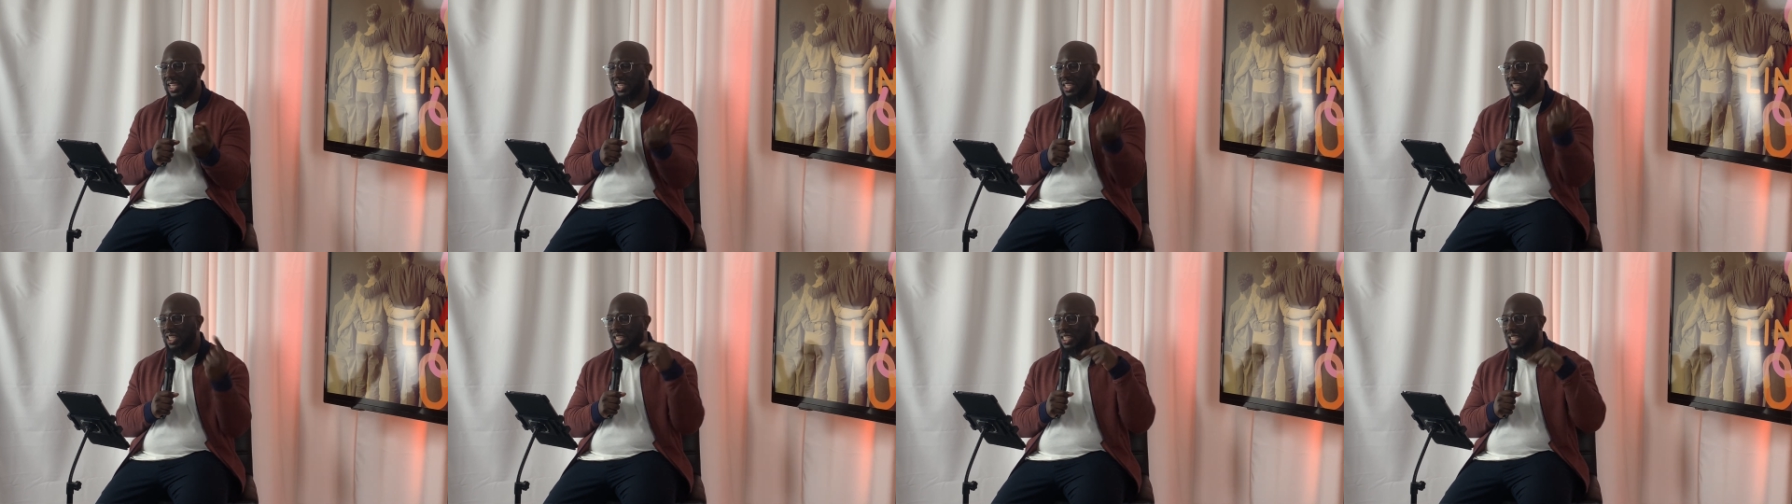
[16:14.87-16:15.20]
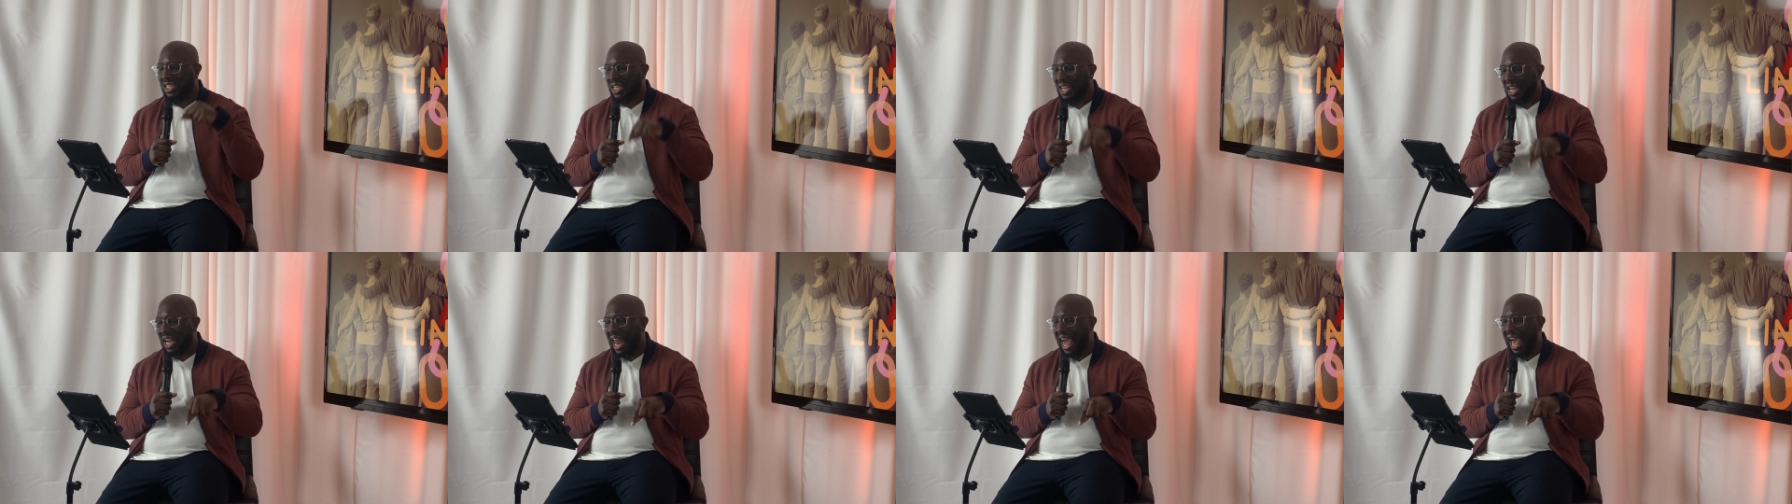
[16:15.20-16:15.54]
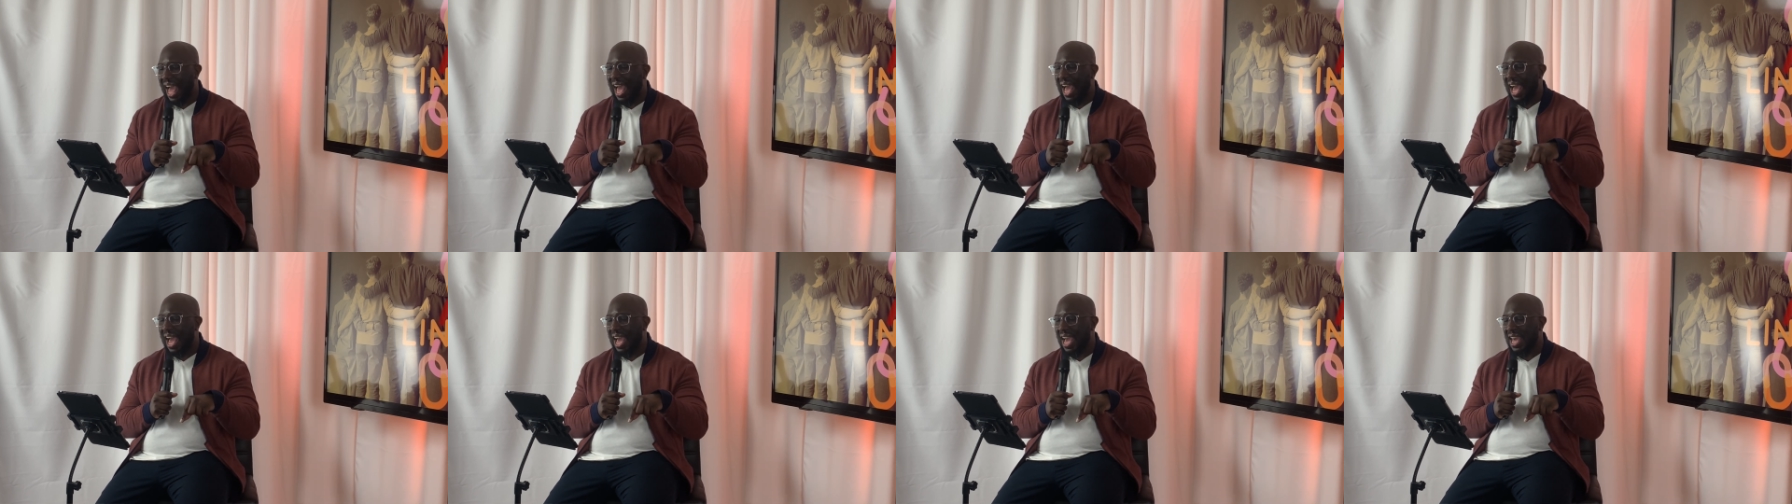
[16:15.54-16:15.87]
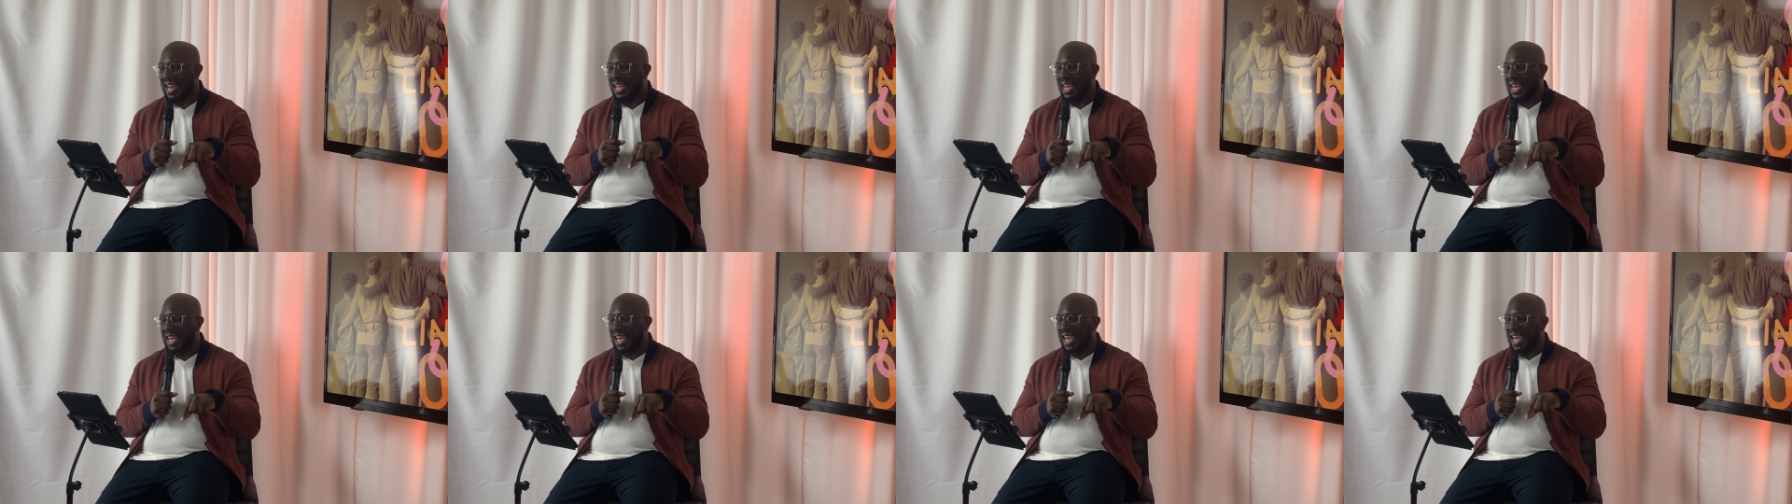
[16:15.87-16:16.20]
to slide
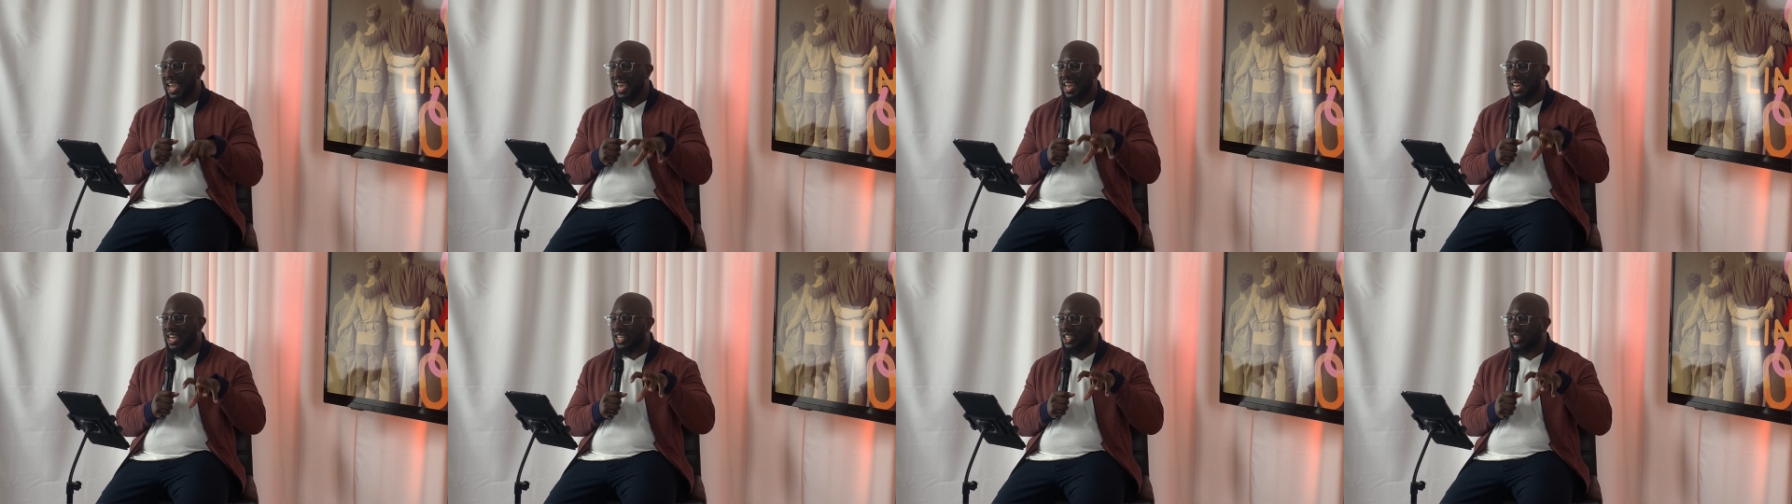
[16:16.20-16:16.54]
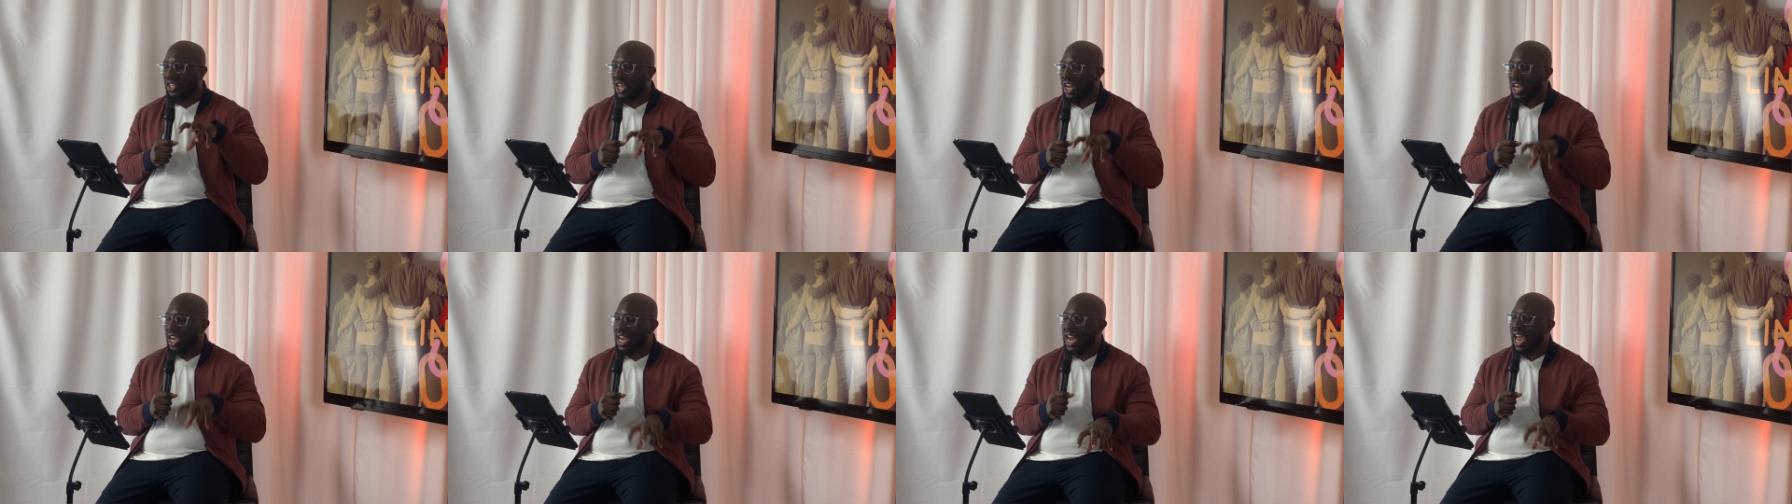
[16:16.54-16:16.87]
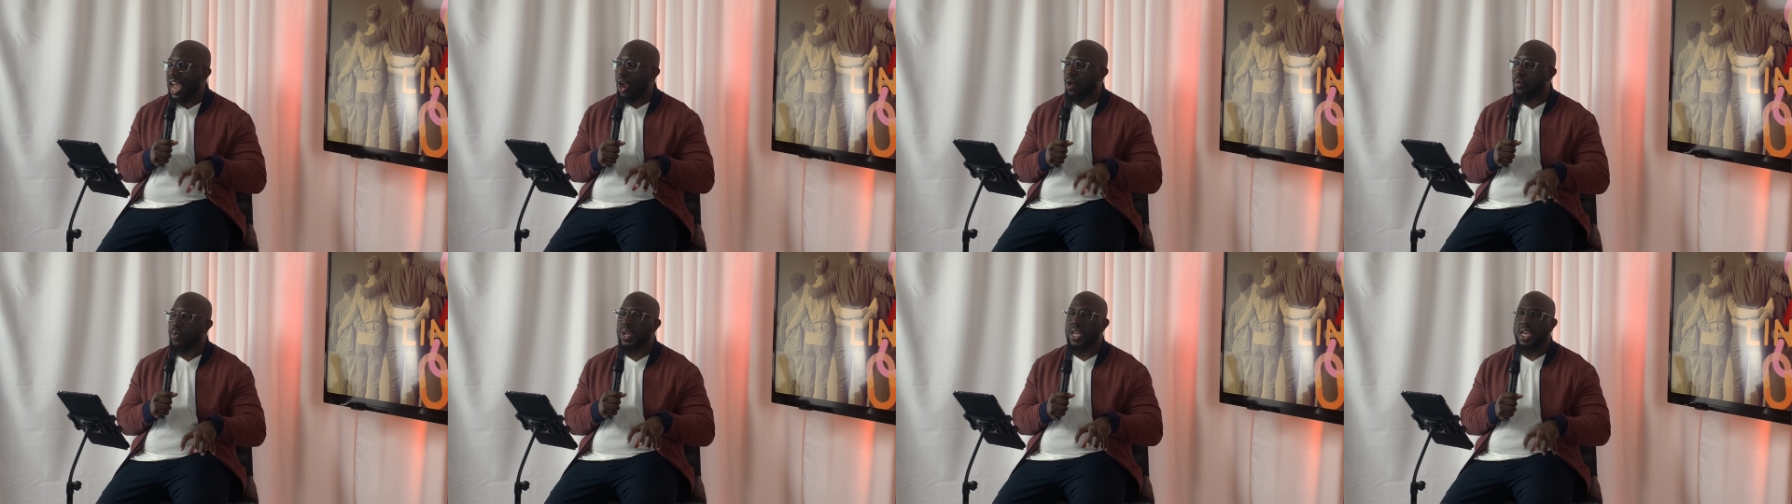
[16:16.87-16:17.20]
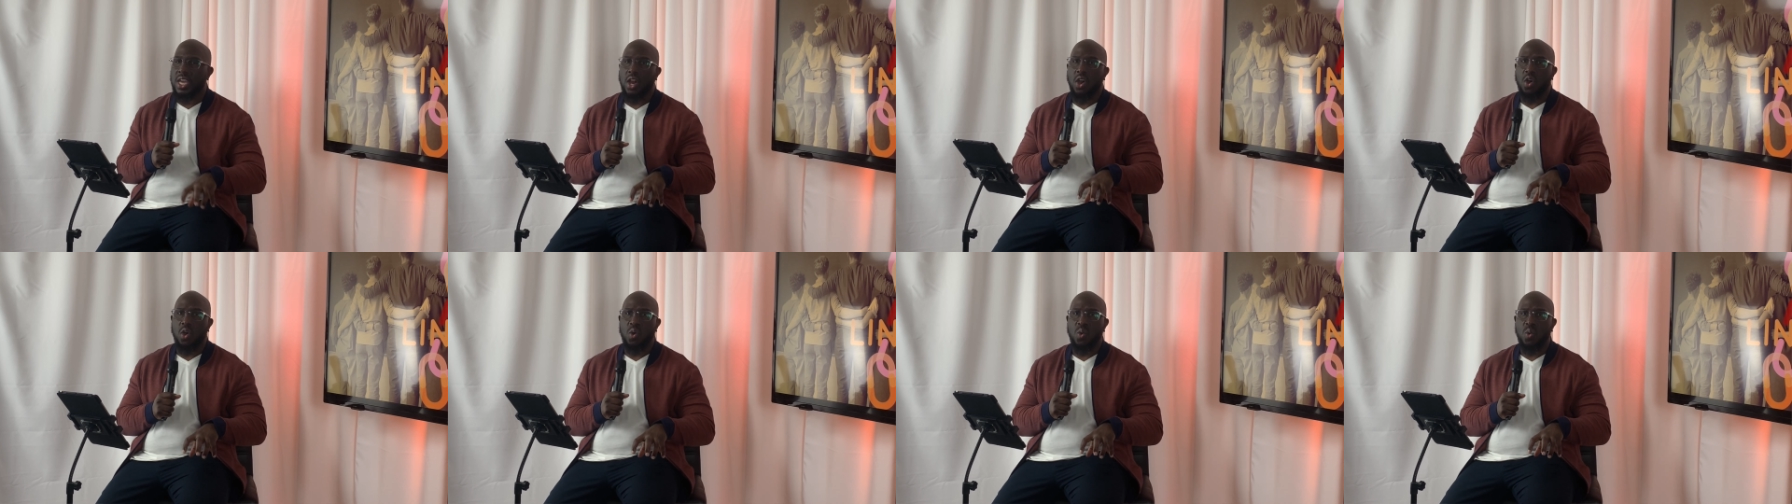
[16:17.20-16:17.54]
in a
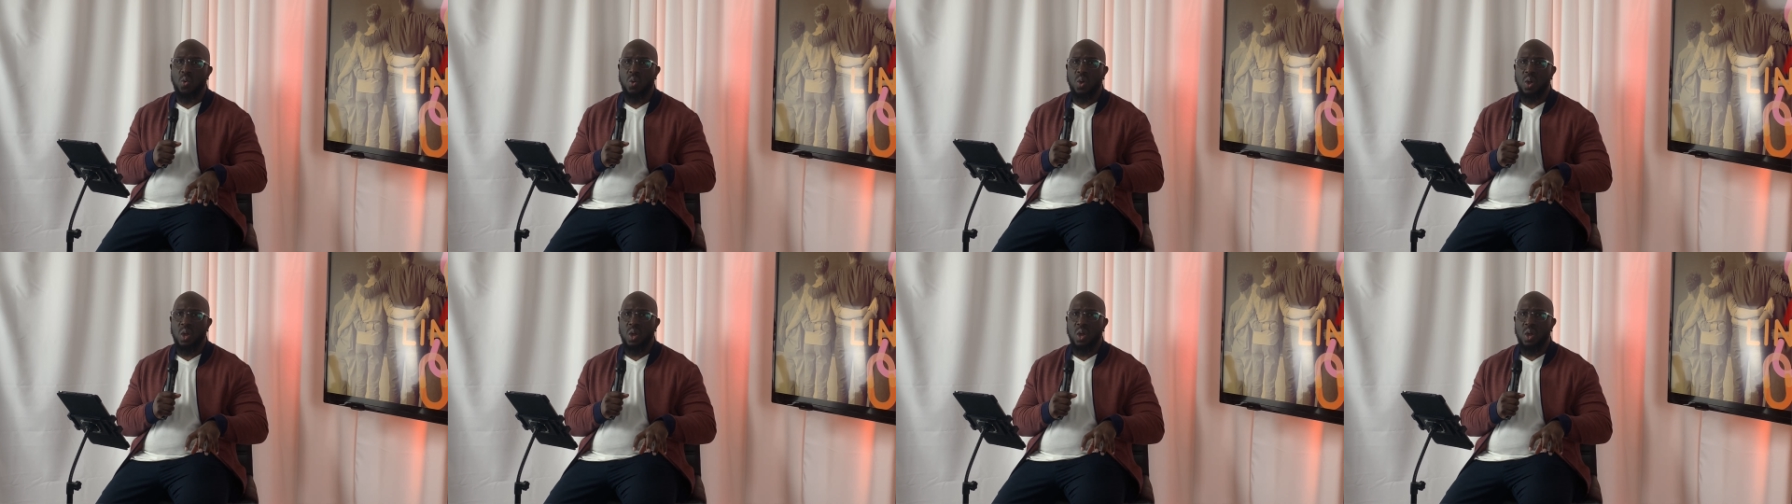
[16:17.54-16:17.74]
scenario